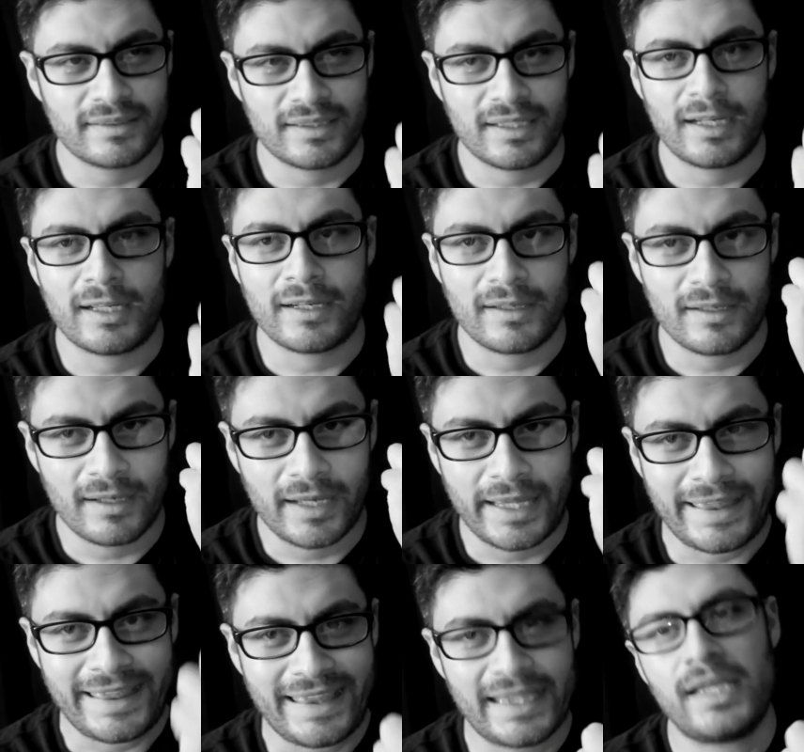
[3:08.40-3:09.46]
God, I
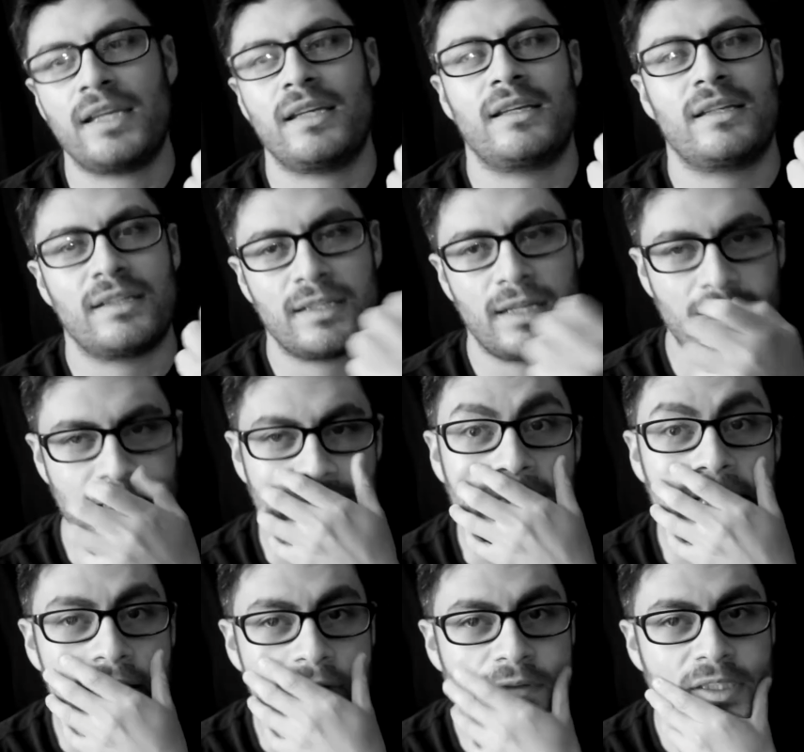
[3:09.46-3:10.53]
think
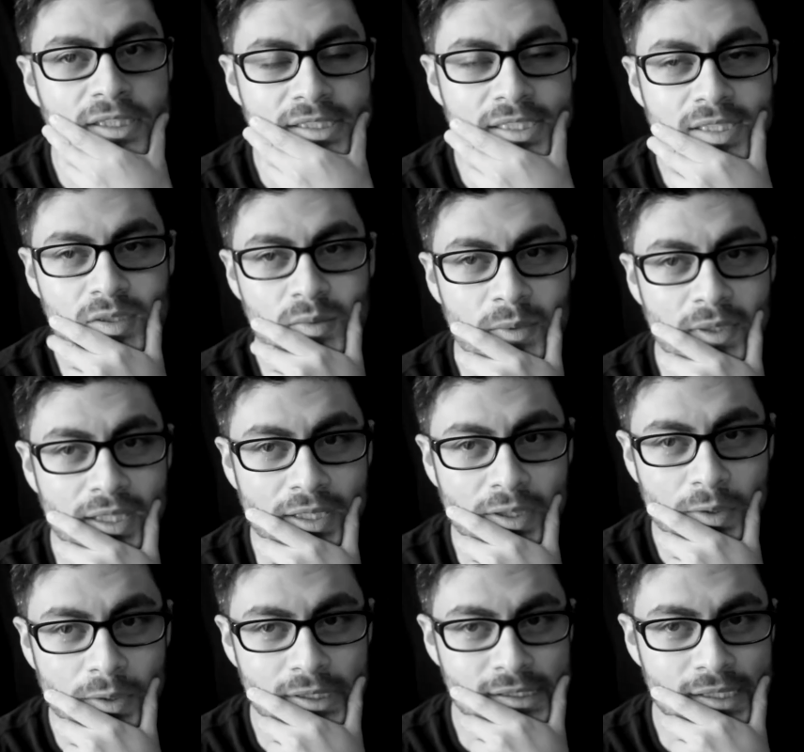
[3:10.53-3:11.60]
again I've only seen this movie like
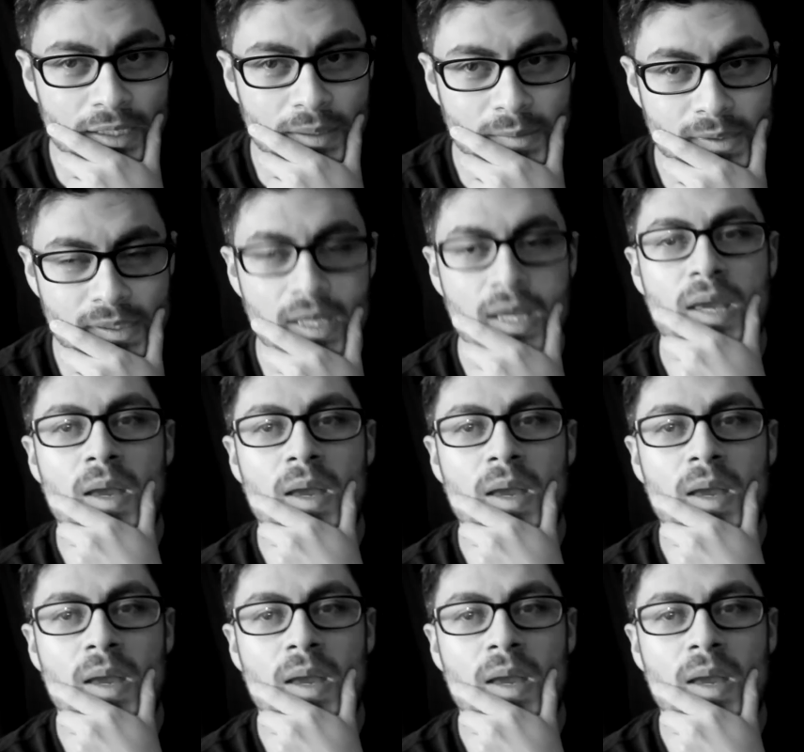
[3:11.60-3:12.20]
three times.